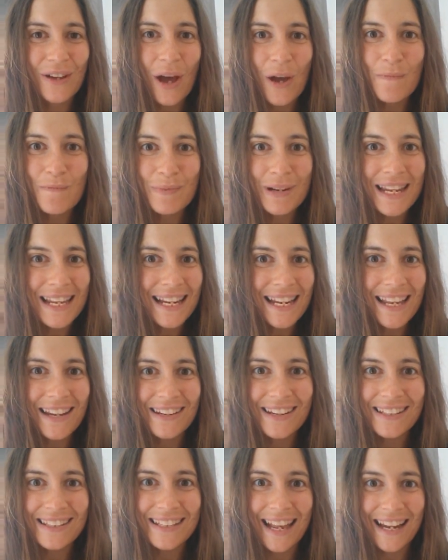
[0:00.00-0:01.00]
completely
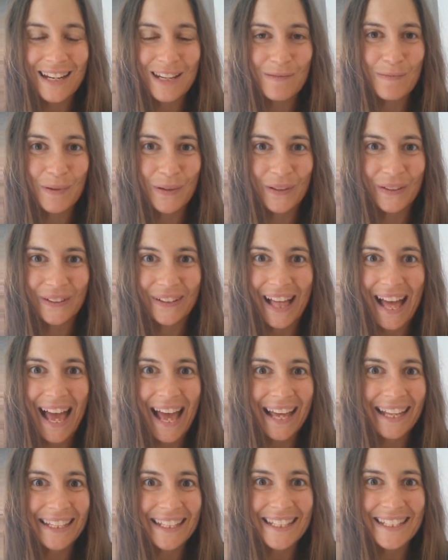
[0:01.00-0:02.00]
understandable
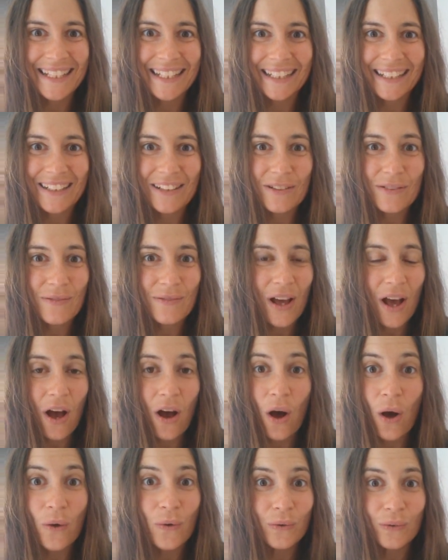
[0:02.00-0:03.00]
and a
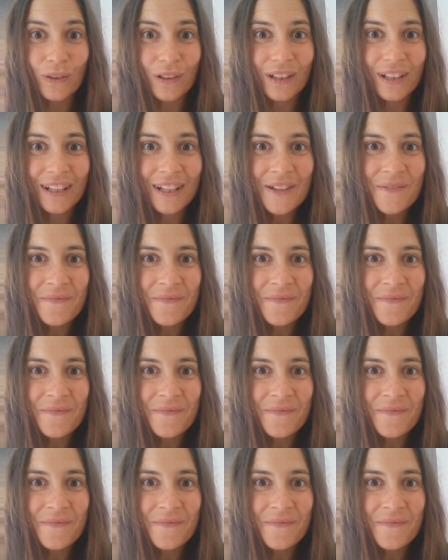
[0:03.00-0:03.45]
whole